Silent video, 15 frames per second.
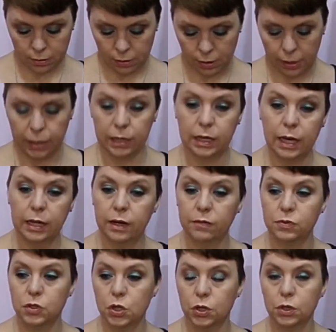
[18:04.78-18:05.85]
it kind of
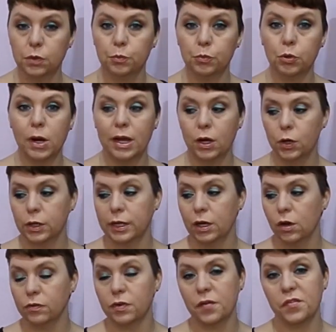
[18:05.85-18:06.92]
took priority
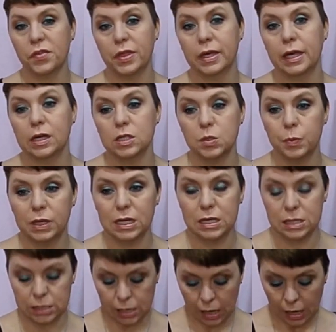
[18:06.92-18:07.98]
over everything else
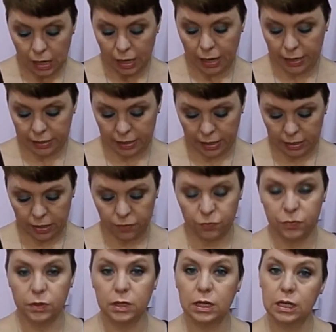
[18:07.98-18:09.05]
because I kind of
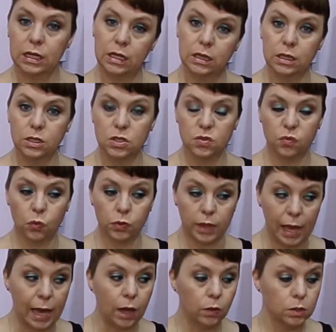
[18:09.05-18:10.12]
needed this for the
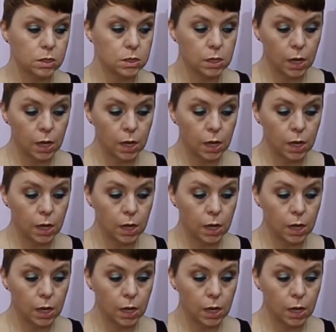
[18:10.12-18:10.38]
house.